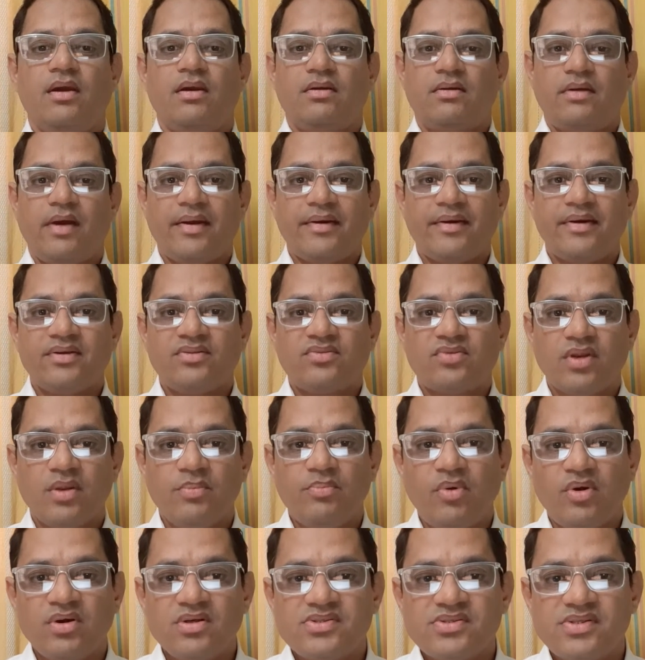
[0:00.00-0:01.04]
Target
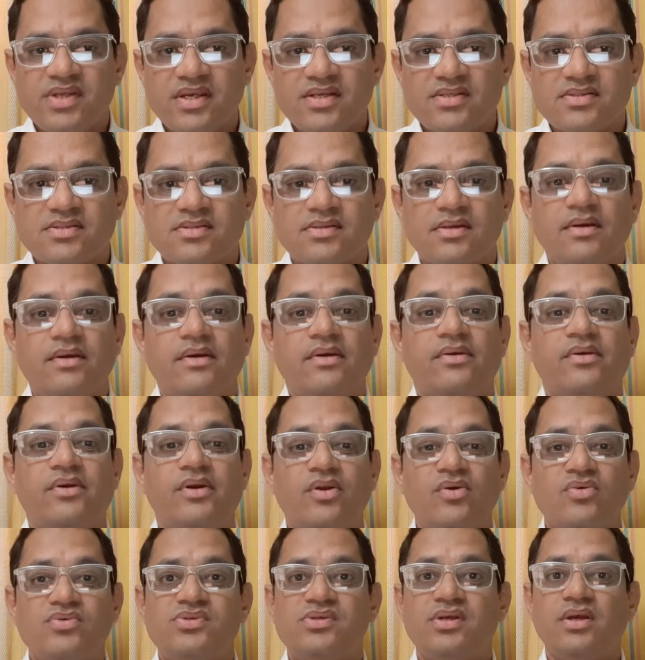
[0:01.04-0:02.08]
3.6,
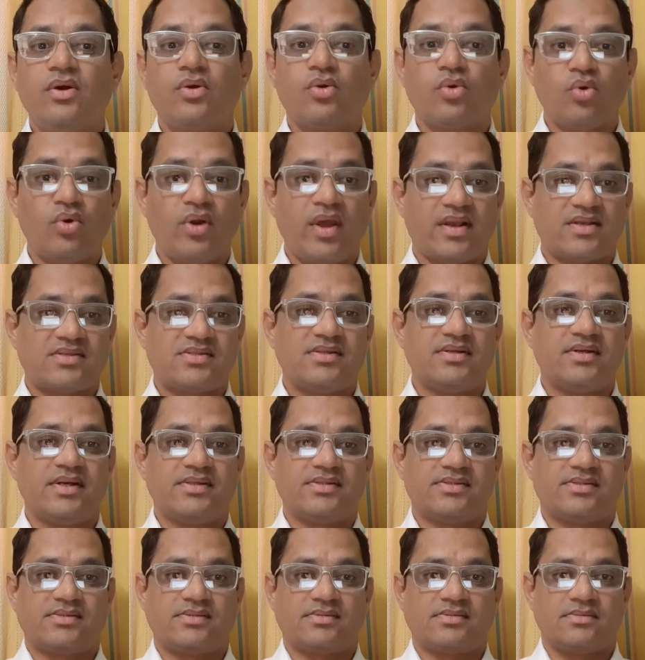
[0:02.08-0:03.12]
reducing road
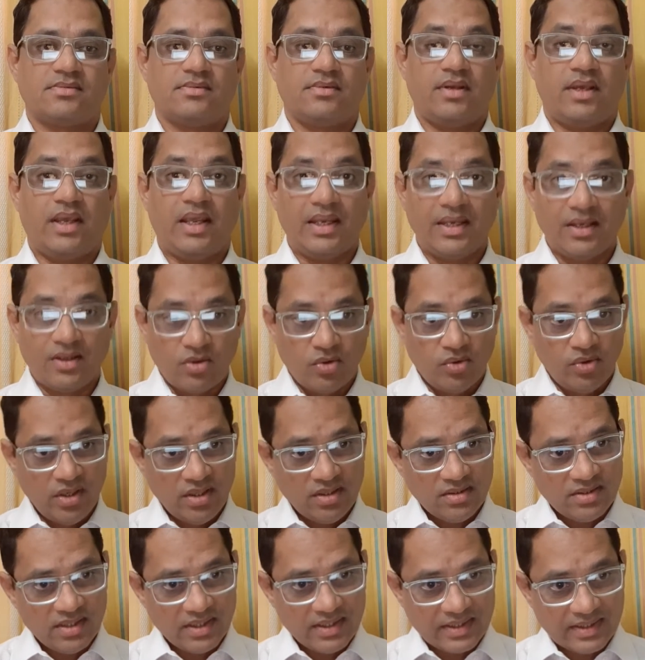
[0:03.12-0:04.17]
accidents,
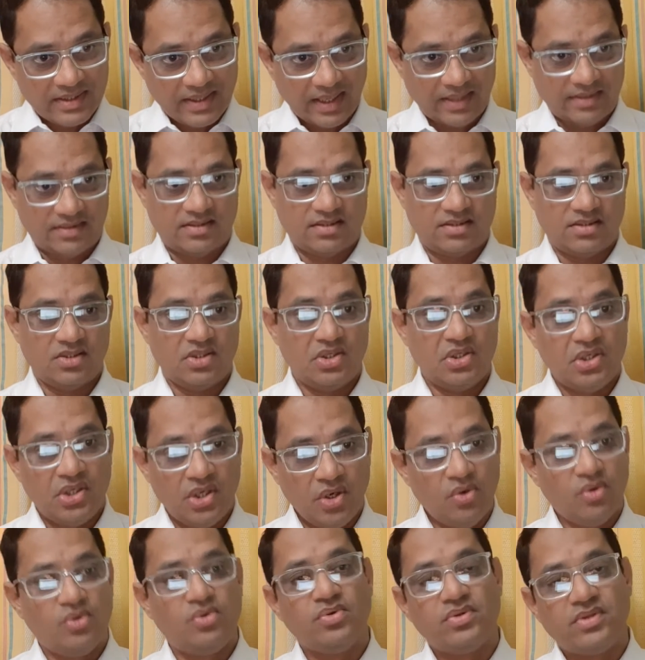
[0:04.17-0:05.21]
including the death
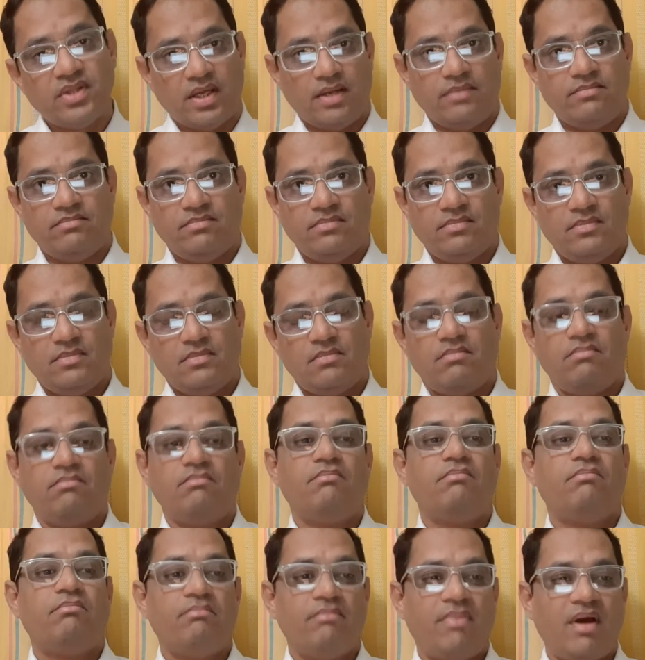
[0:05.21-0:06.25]
due to them,
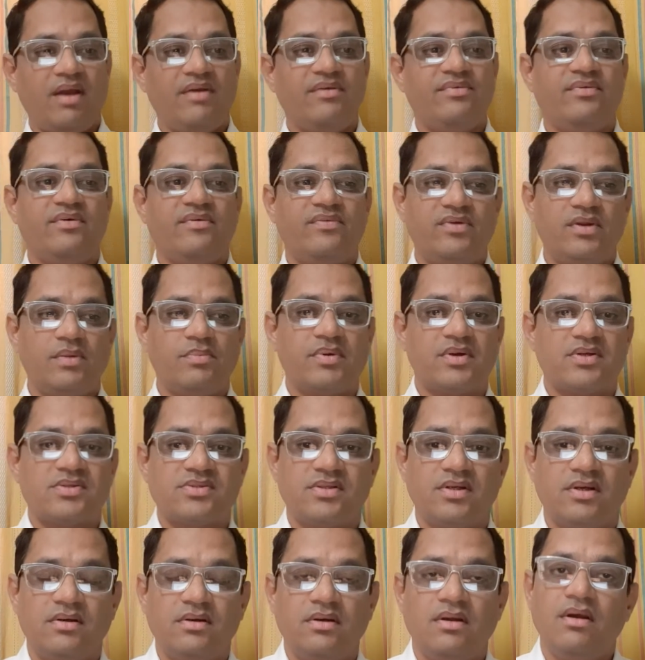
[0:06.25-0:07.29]
by
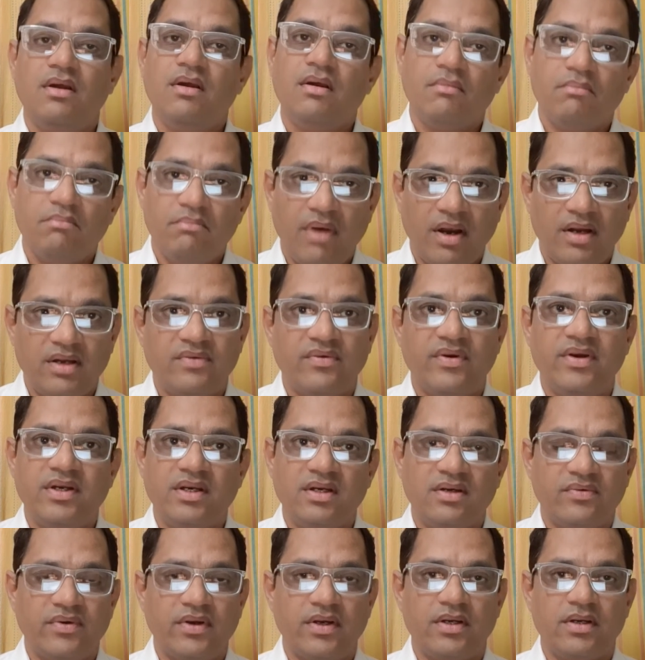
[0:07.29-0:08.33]
50% by
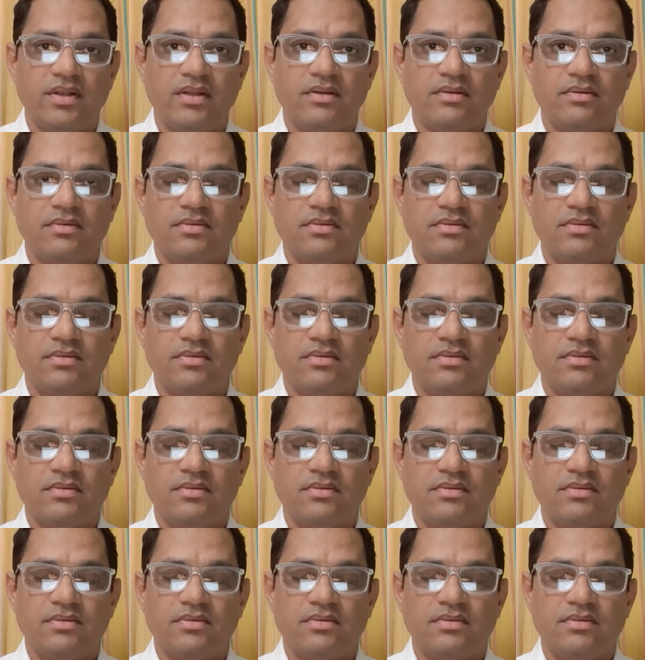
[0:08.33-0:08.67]
2020.